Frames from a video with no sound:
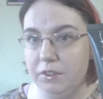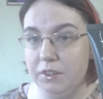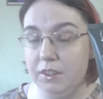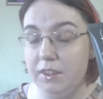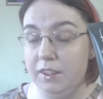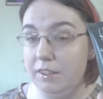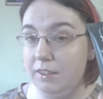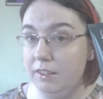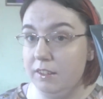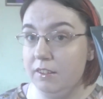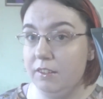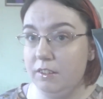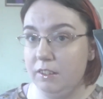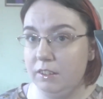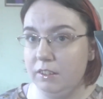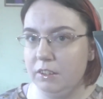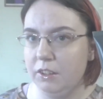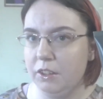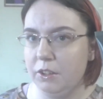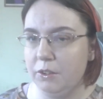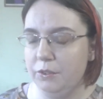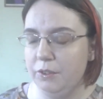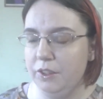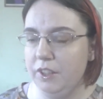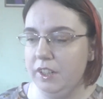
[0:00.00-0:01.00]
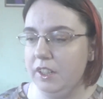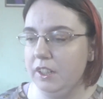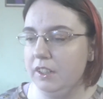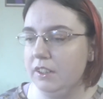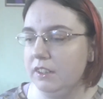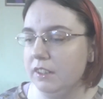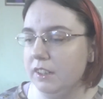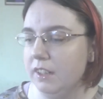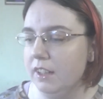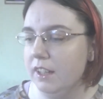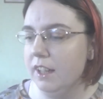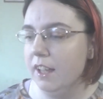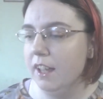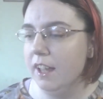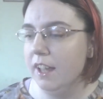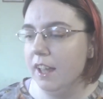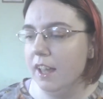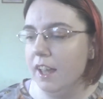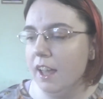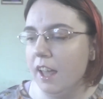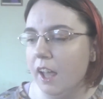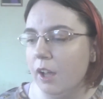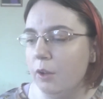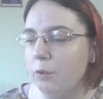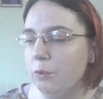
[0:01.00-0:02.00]
This has silicone in it.
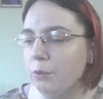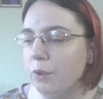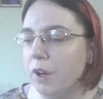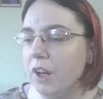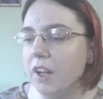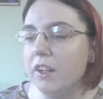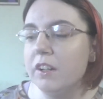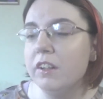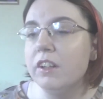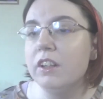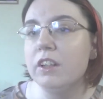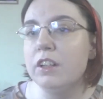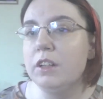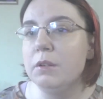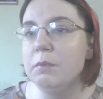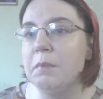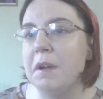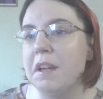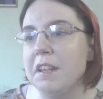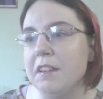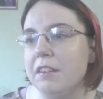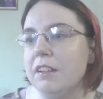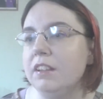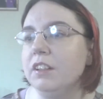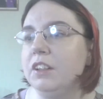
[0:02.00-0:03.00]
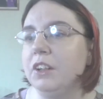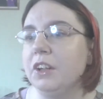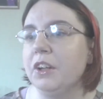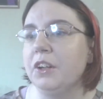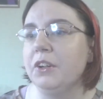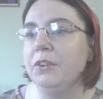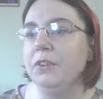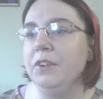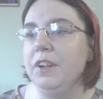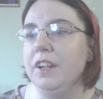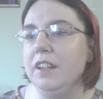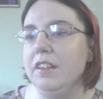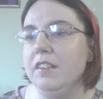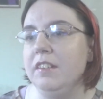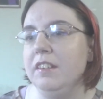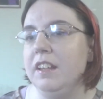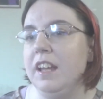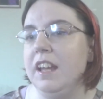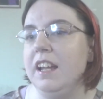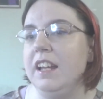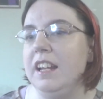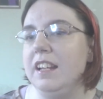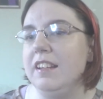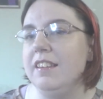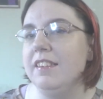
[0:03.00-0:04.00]
And what I learned by silicone is
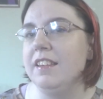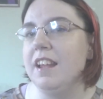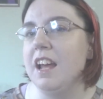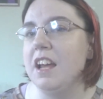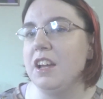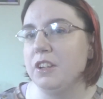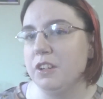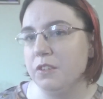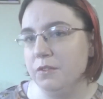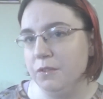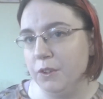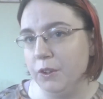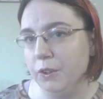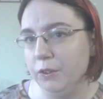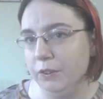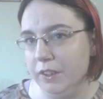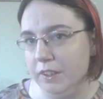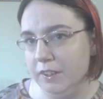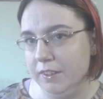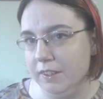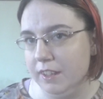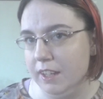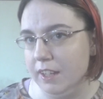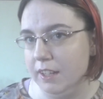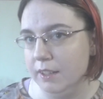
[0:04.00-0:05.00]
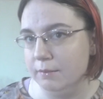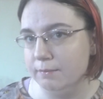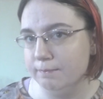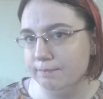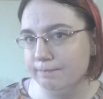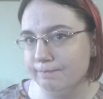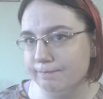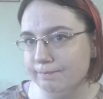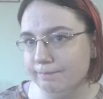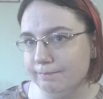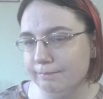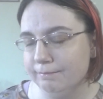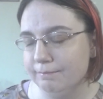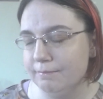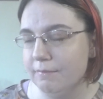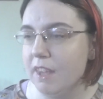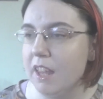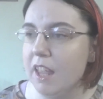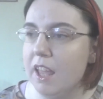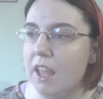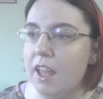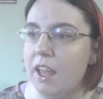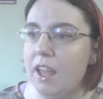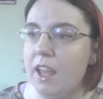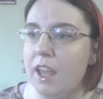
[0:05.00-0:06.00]
that it's not good for oily skin.
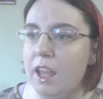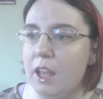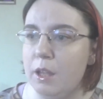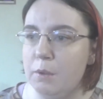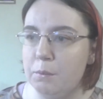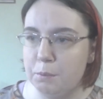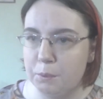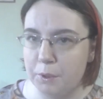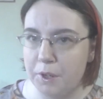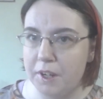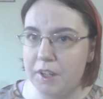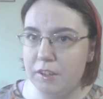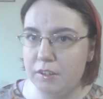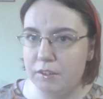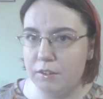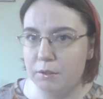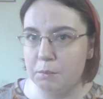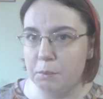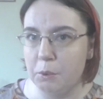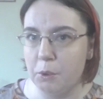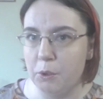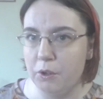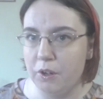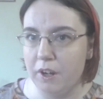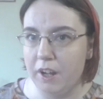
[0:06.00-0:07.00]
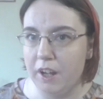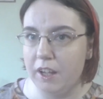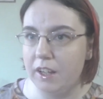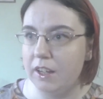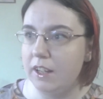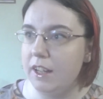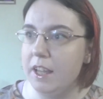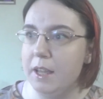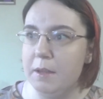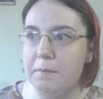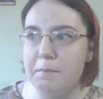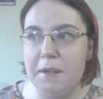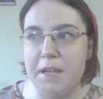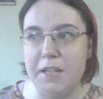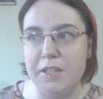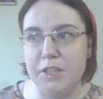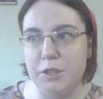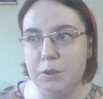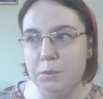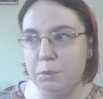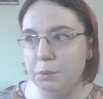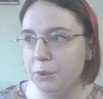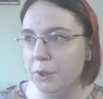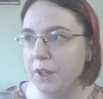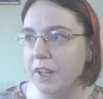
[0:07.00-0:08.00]
It breaks the pore out, it makes
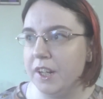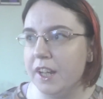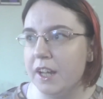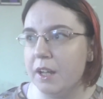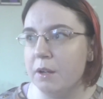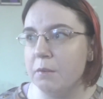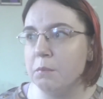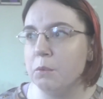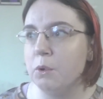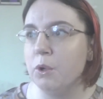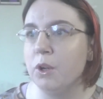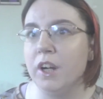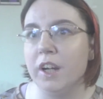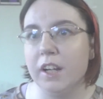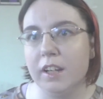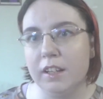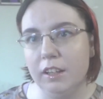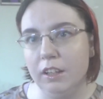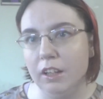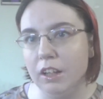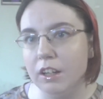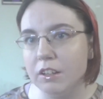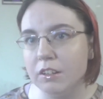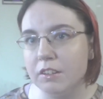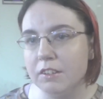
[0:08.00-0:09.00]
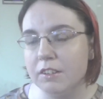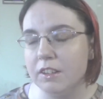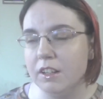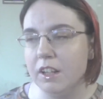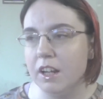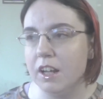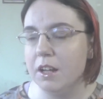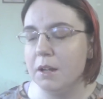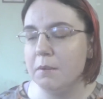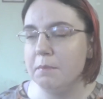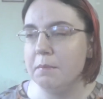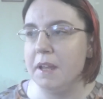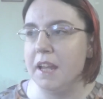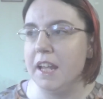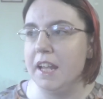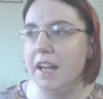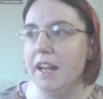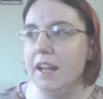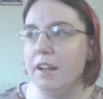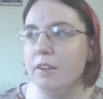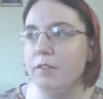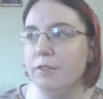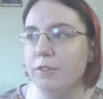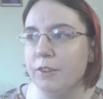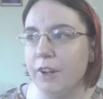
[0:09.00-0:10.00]
you break out more, and clogs it up, and
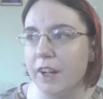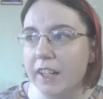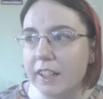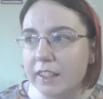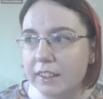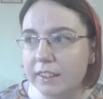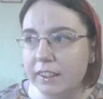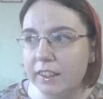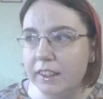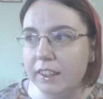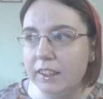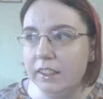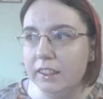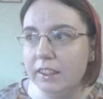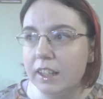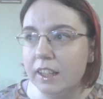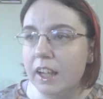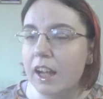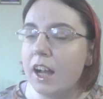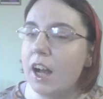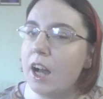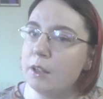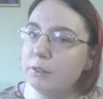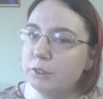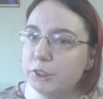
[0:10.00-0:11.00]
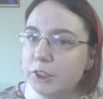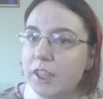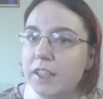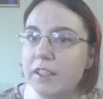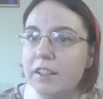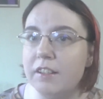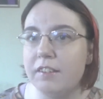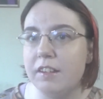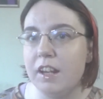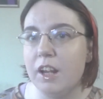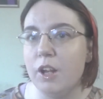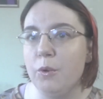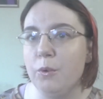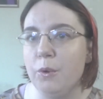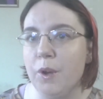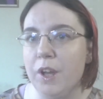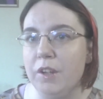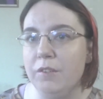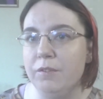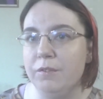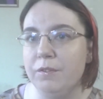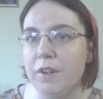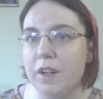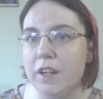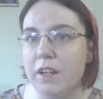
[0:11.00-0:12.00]
frankly, I'm trying to stay away
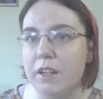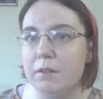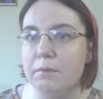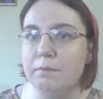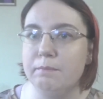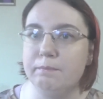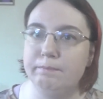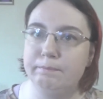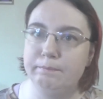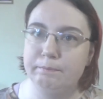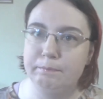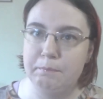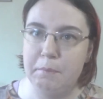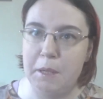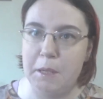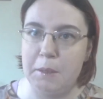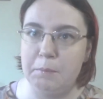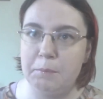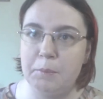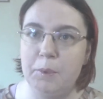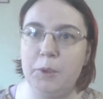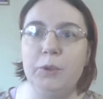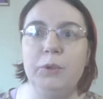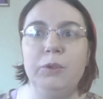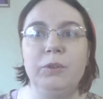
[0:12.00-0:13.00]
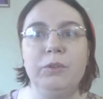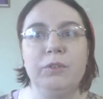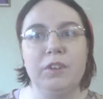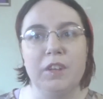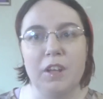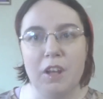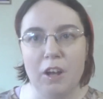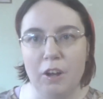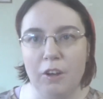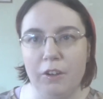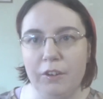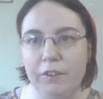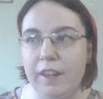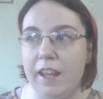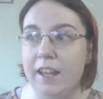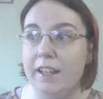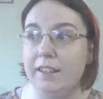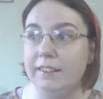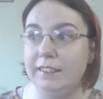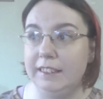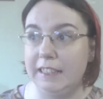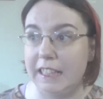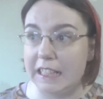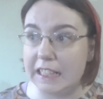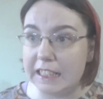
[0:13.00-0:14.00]
from pimples, all
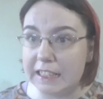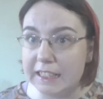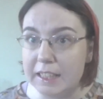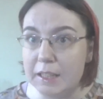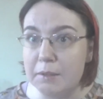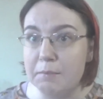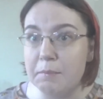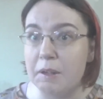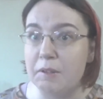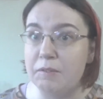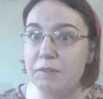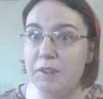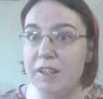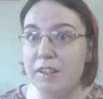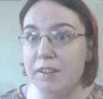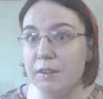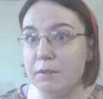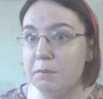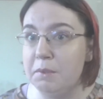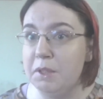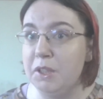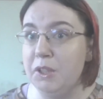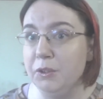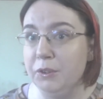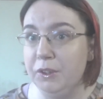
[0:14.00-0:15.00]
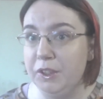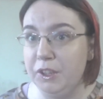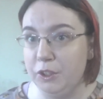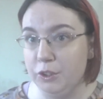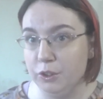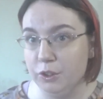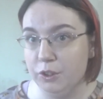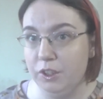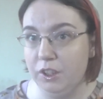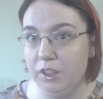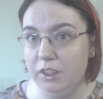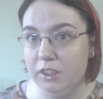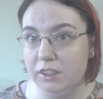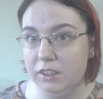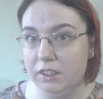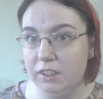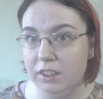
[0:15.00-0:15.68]
that. Luckily, my face has been doing good.